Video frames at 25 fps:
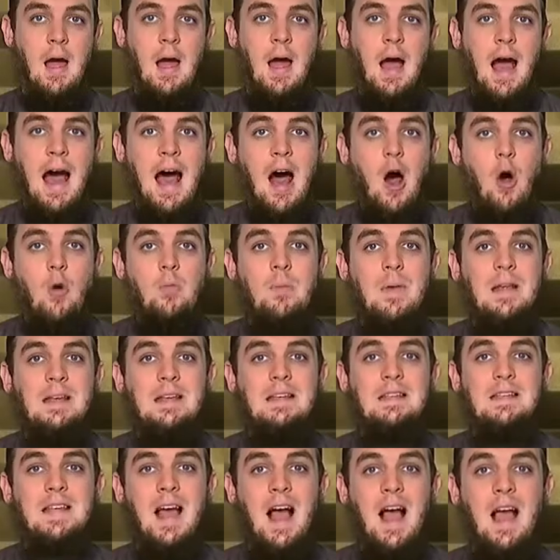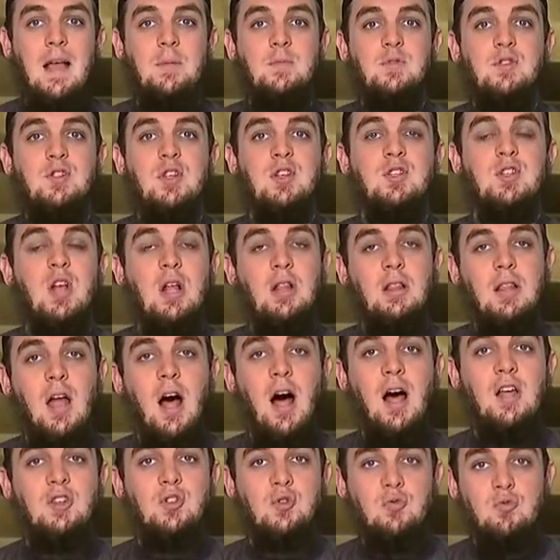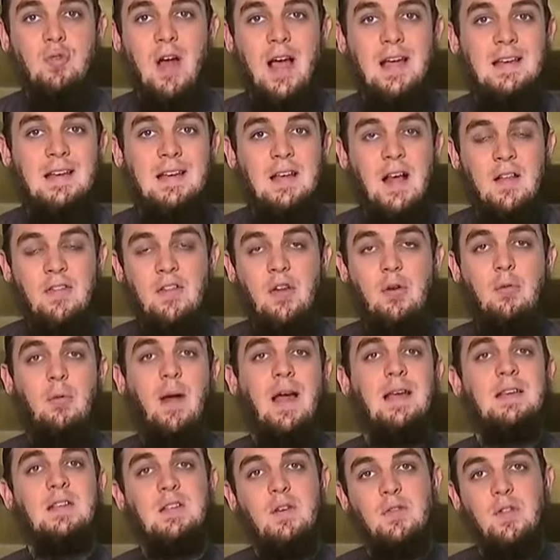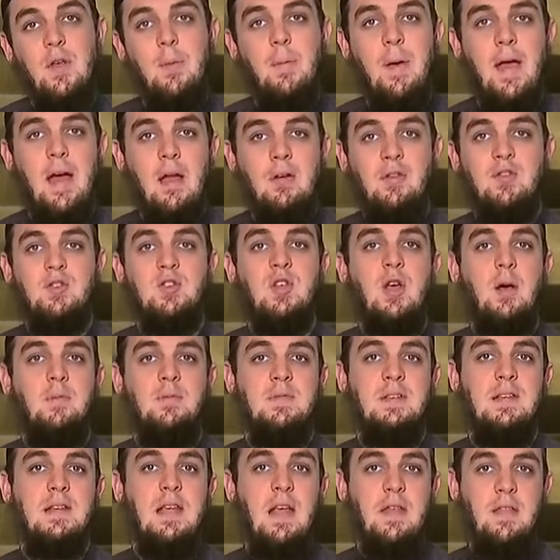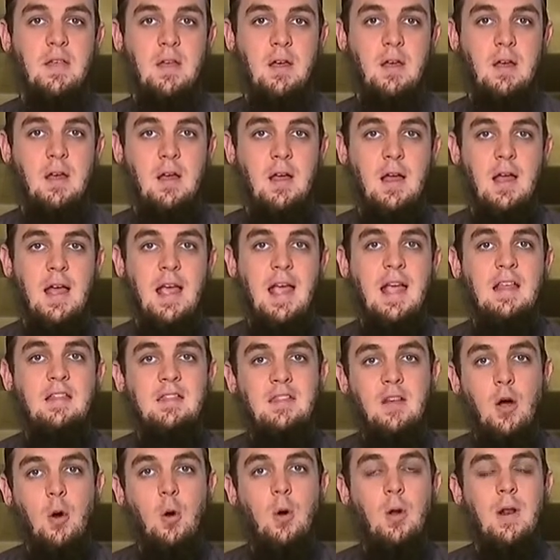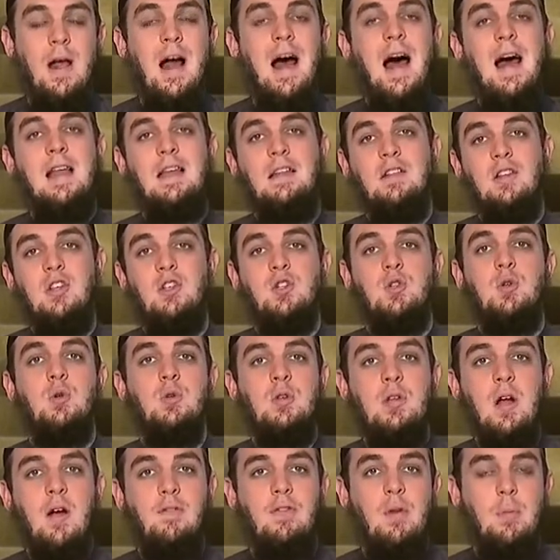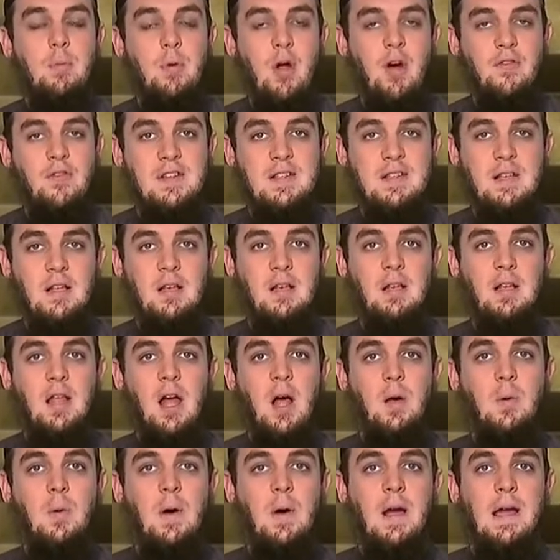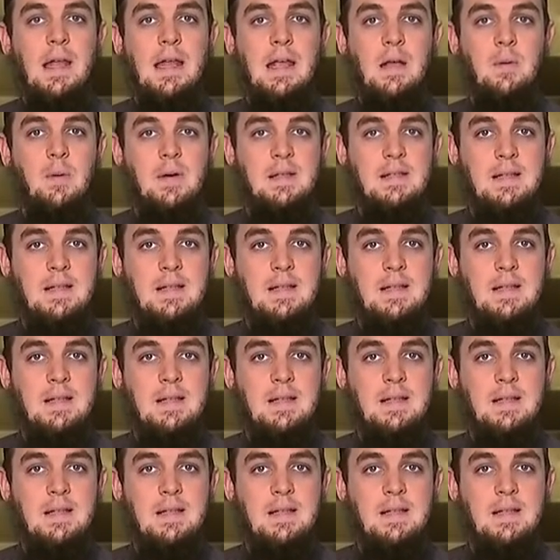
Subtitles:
How many times does Allah's right and the right of the parents come together? In the Qur'an, in the sunnah of the Prophet sallallahu alayhi wa